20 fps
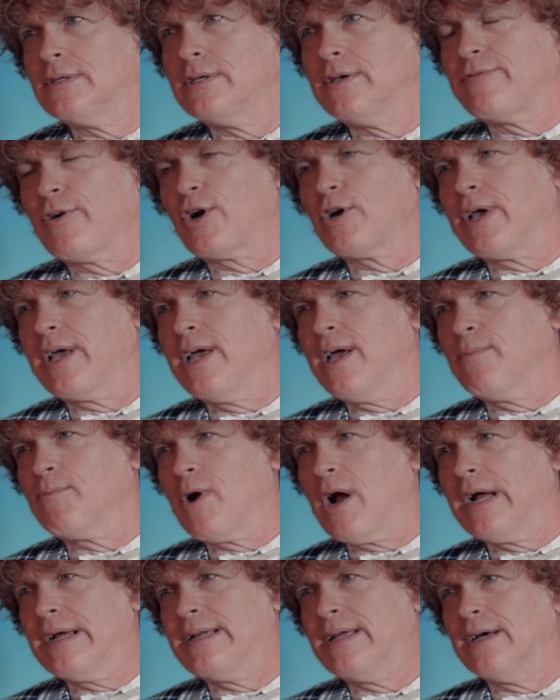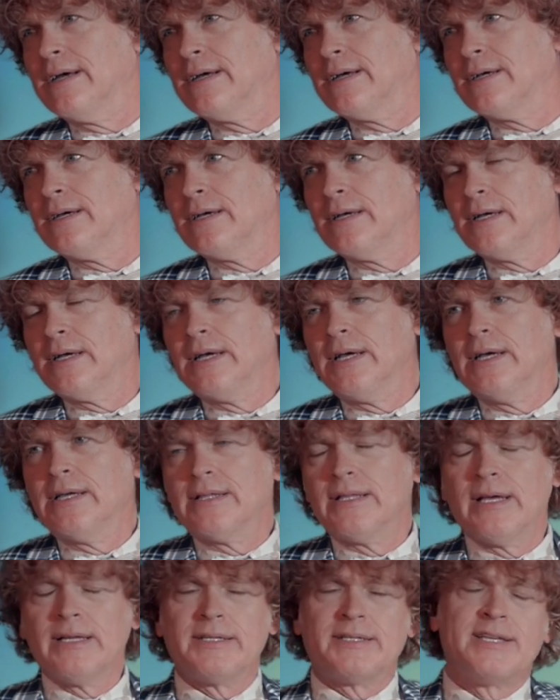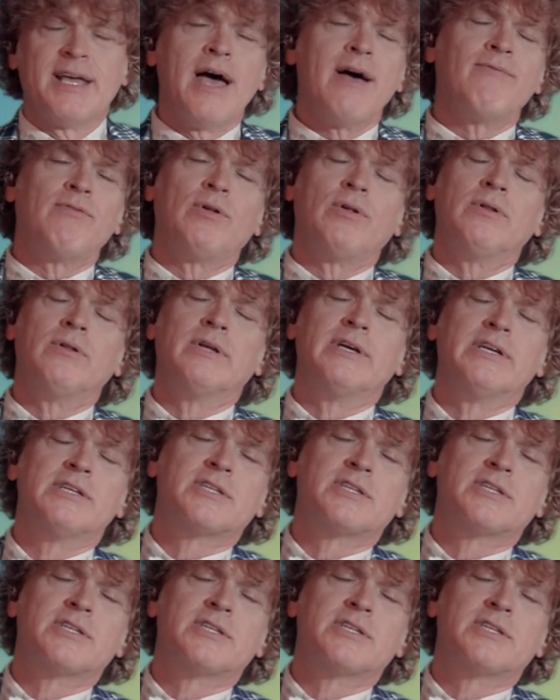you've heard of him right mm -hmm. the devil